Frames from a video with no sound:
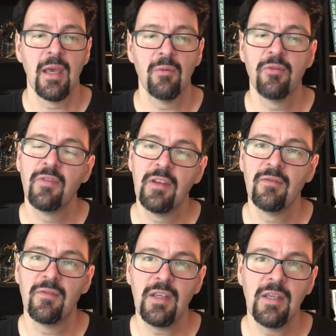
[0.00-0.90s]
And with
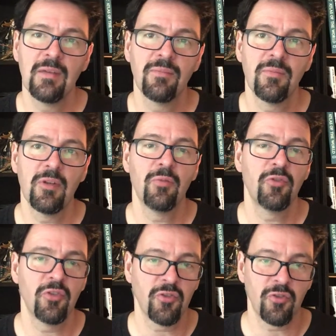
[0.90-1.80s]
V&V, it
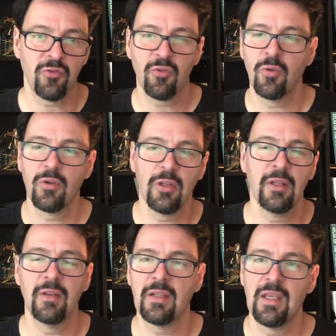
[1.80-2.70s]
was so
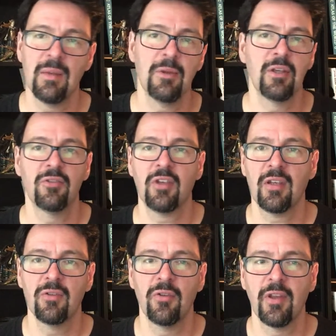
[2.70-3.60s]
early in the gaming
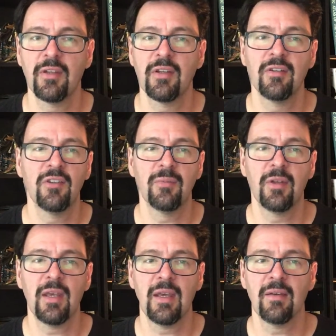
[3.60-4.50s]
cycle that I didn't seem
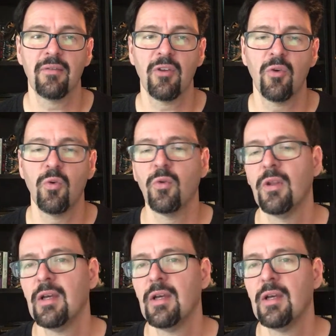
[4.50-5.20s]
to have the whole